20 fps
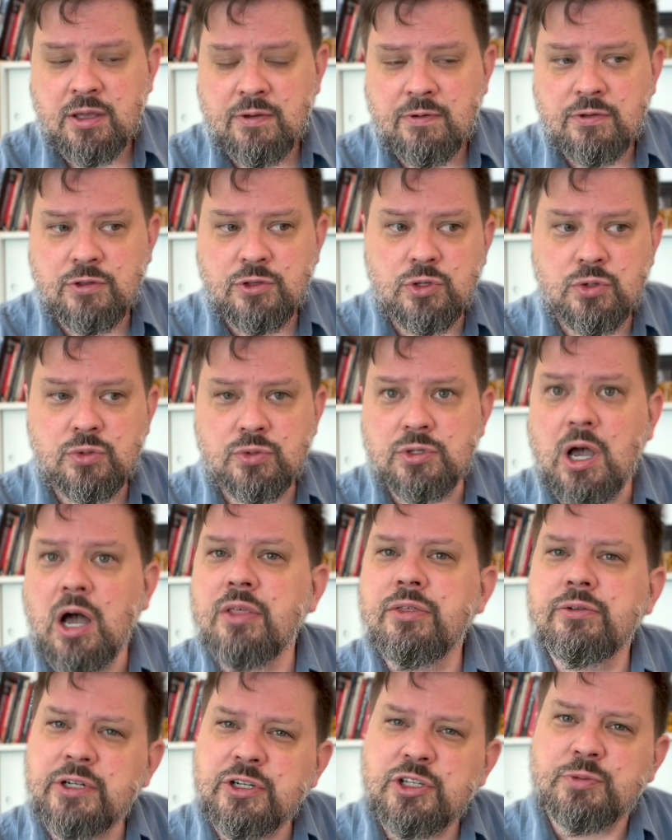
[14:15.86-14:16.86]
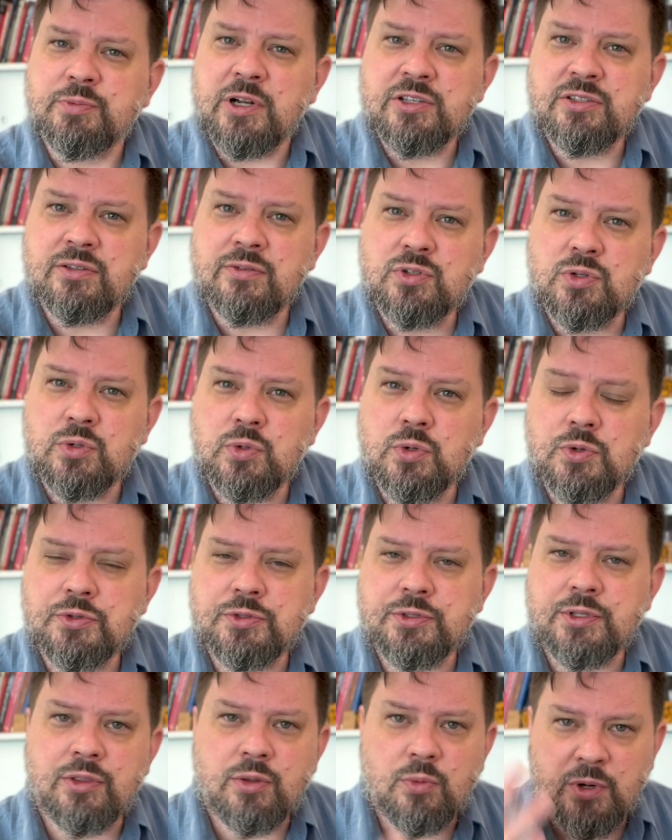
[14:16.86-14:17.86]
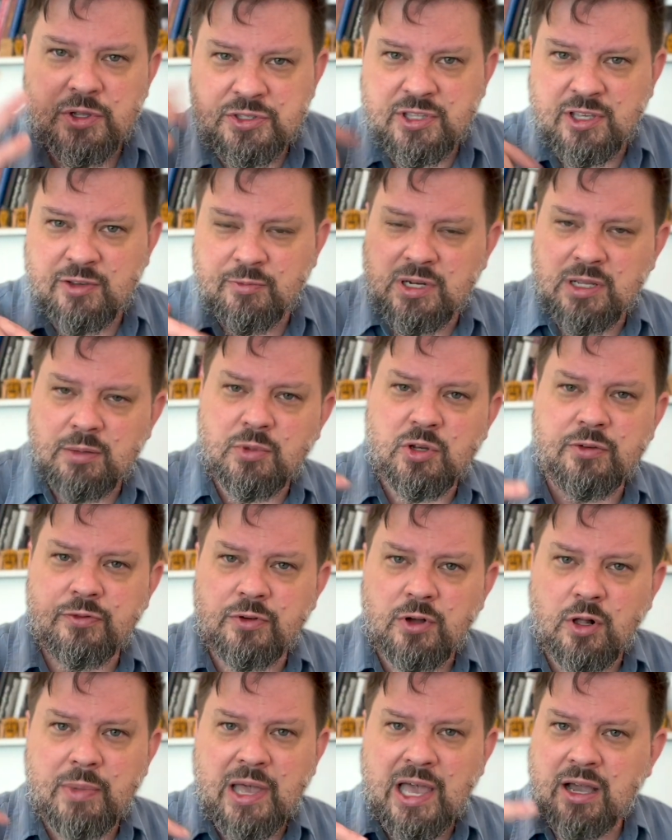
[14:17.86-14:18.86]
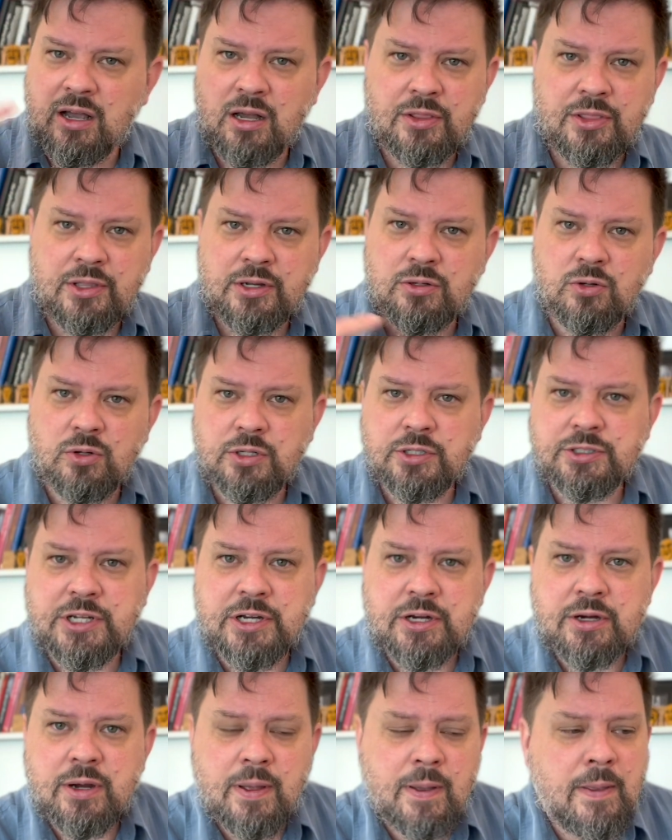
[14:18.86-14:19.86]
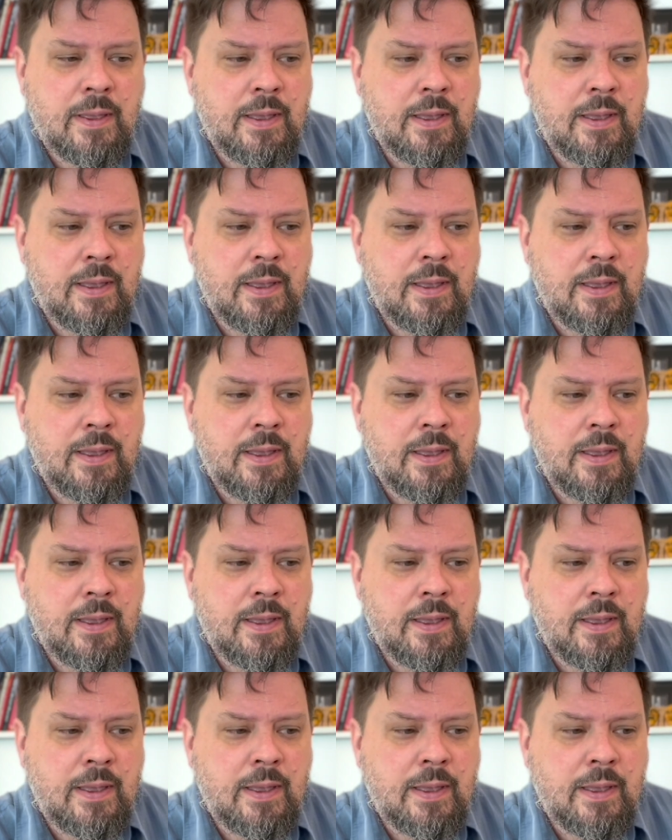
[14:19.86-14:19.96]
use other expressive tools than the ones they've been able to fall back on their whole career,